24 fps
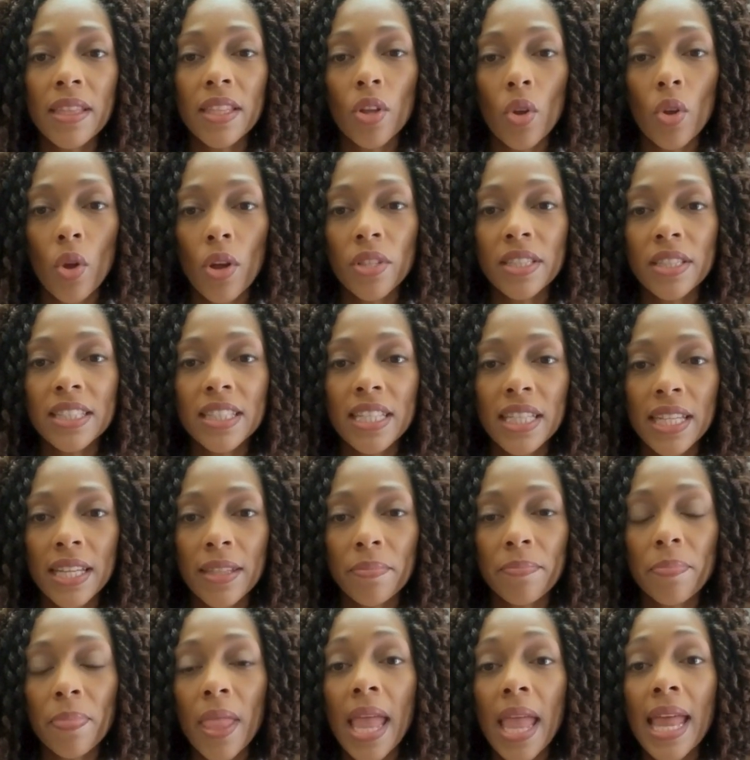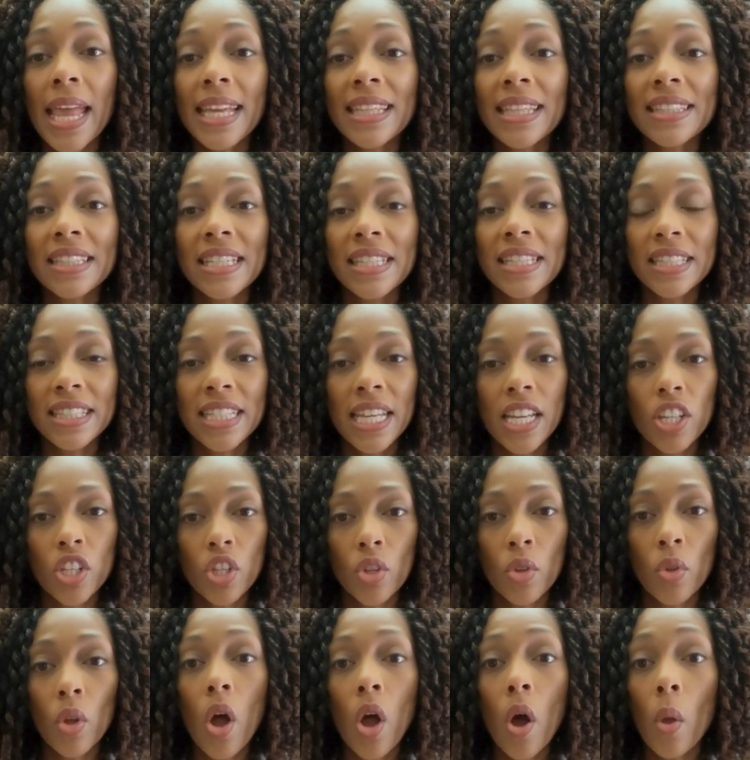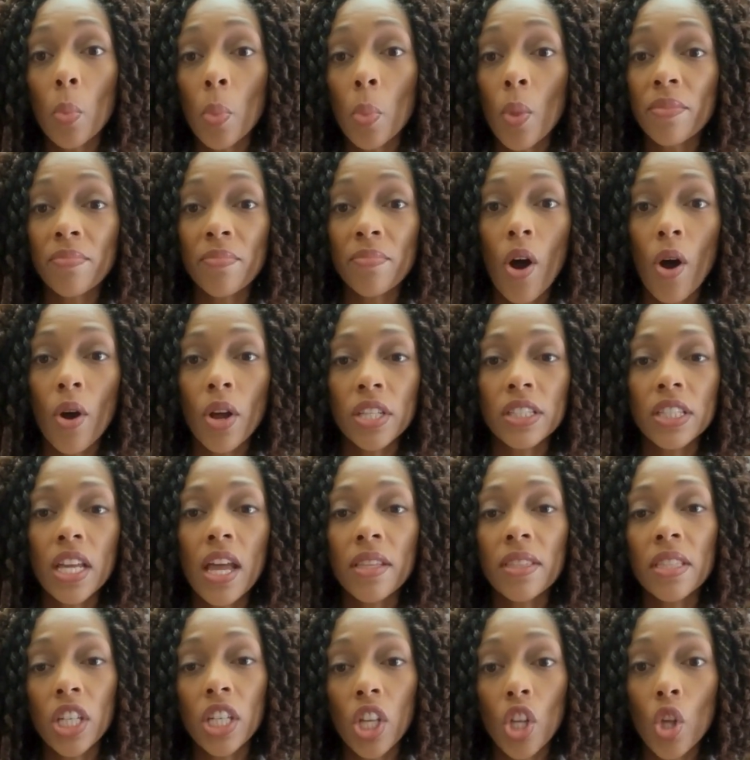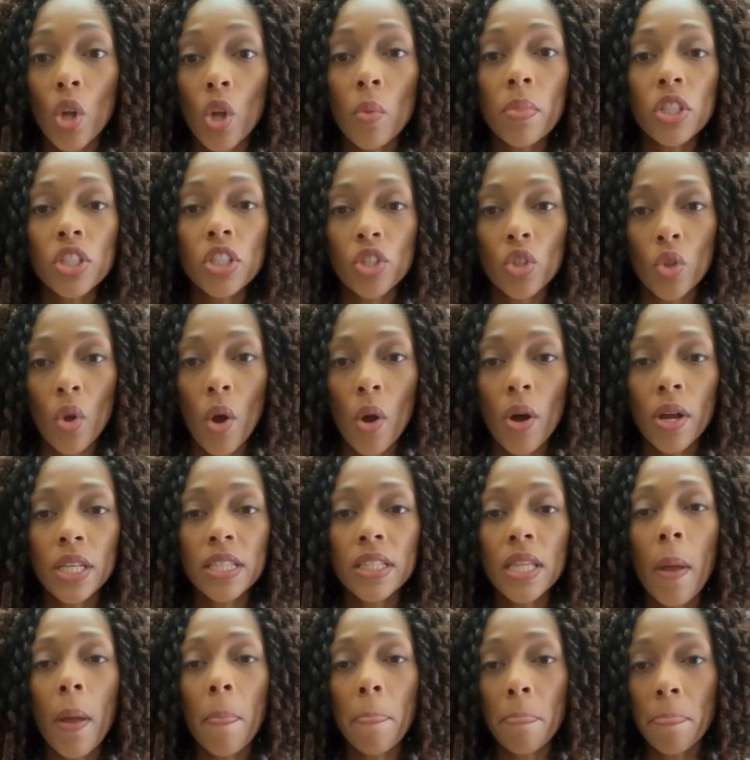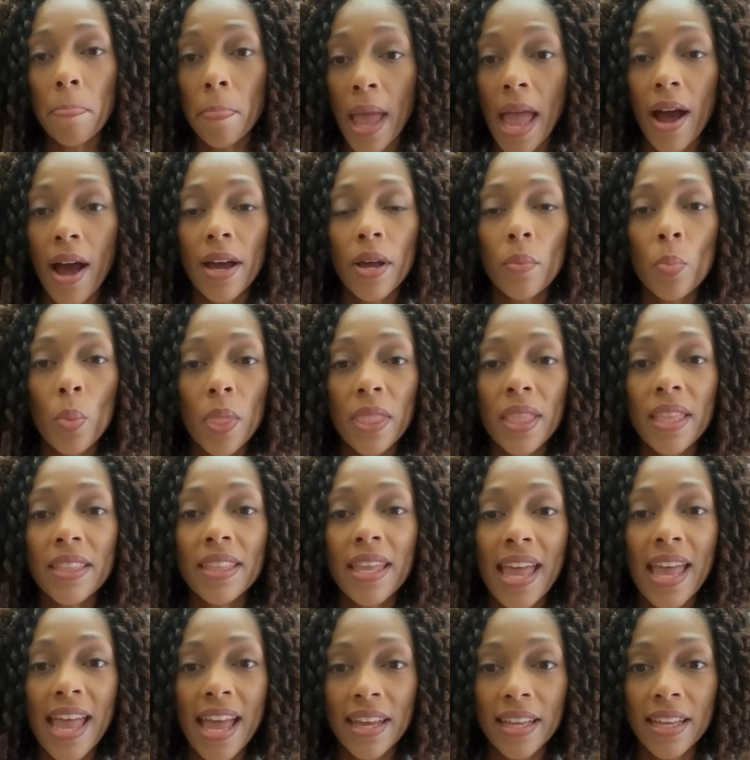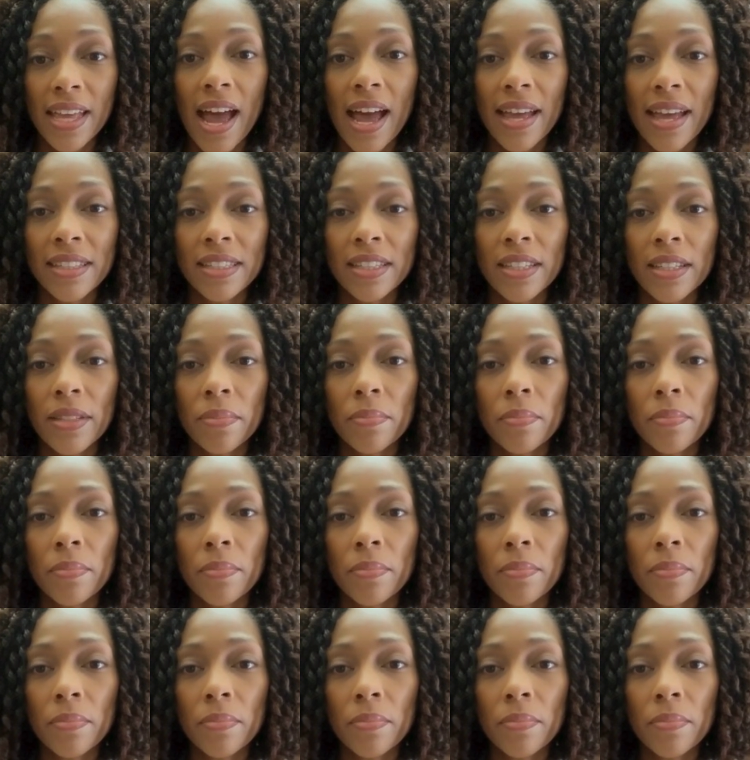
the North Sea, it's essential we focus on the human stories buried within the headlines.